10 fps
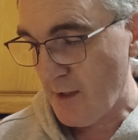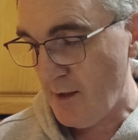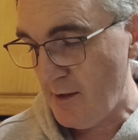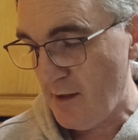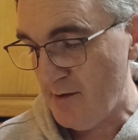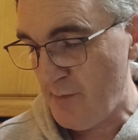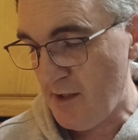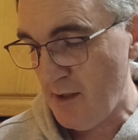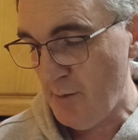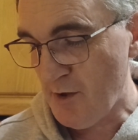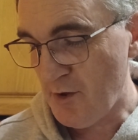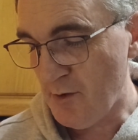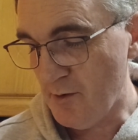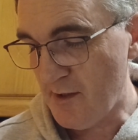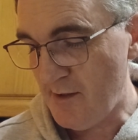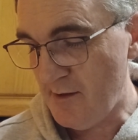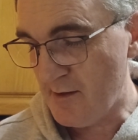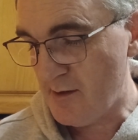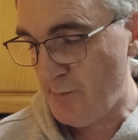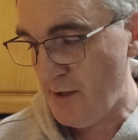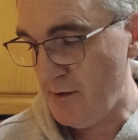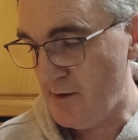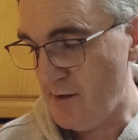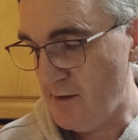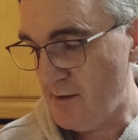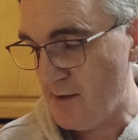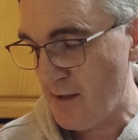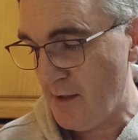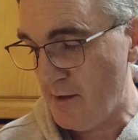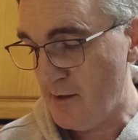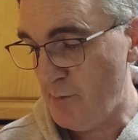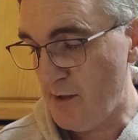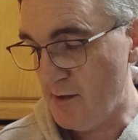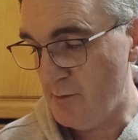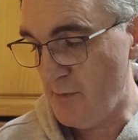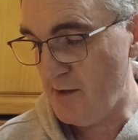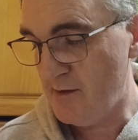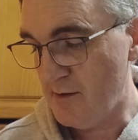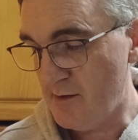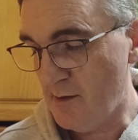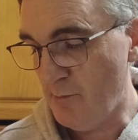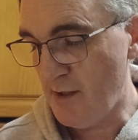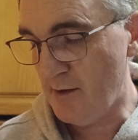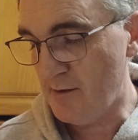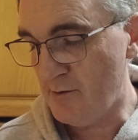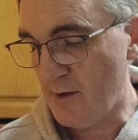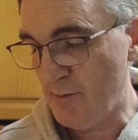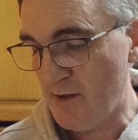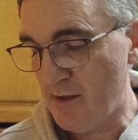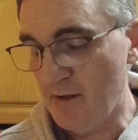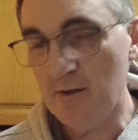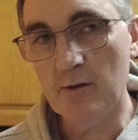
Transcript: I have been able to show that these experiences can't be dismissed simply as dream states